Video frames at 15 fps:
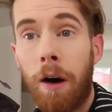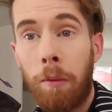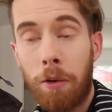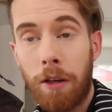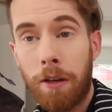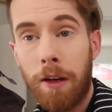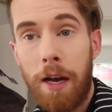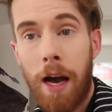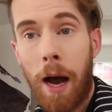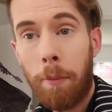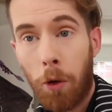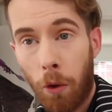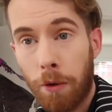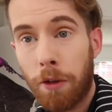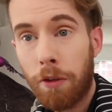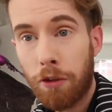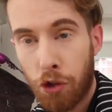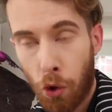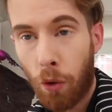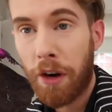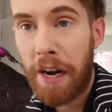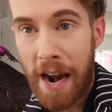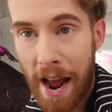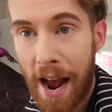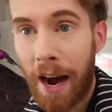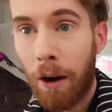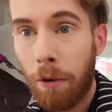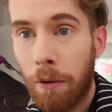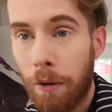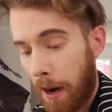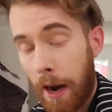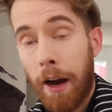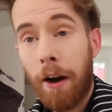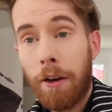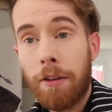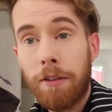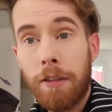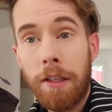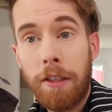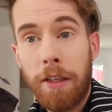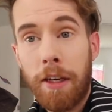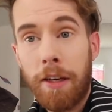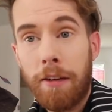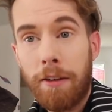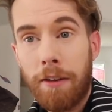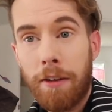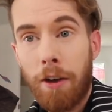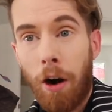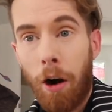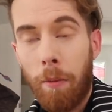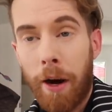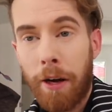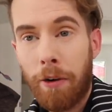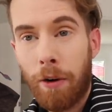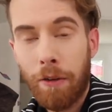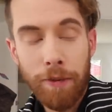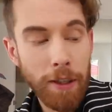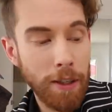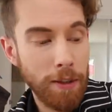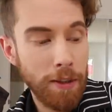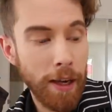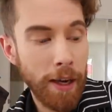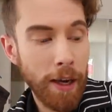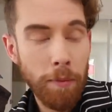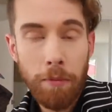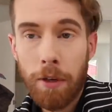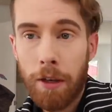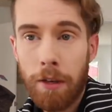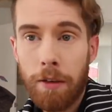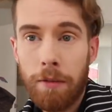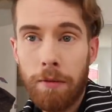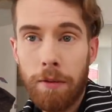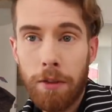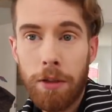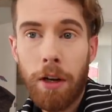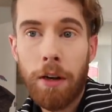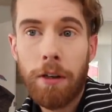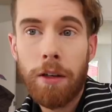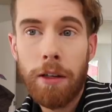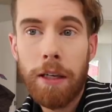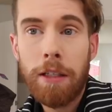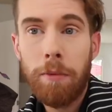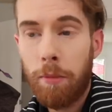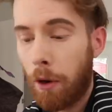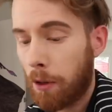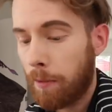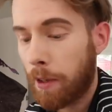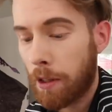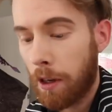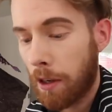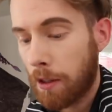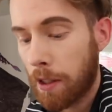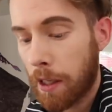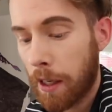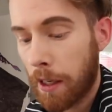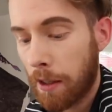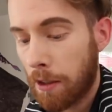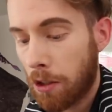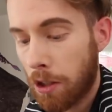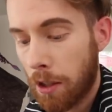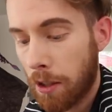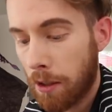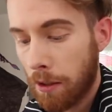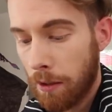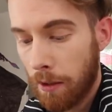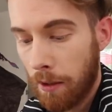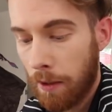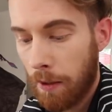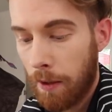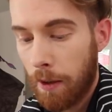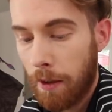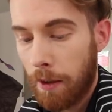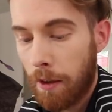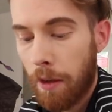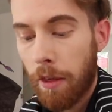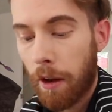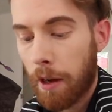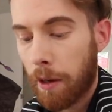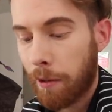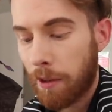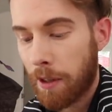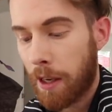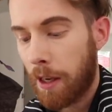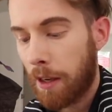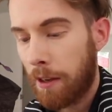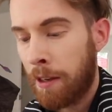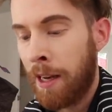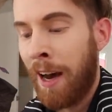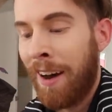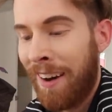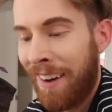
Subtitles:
I'm going to the store now. I honestly did call my girlfriend and say, I'm gonna start collecting Pokemon cards again, and she thought I was kidding.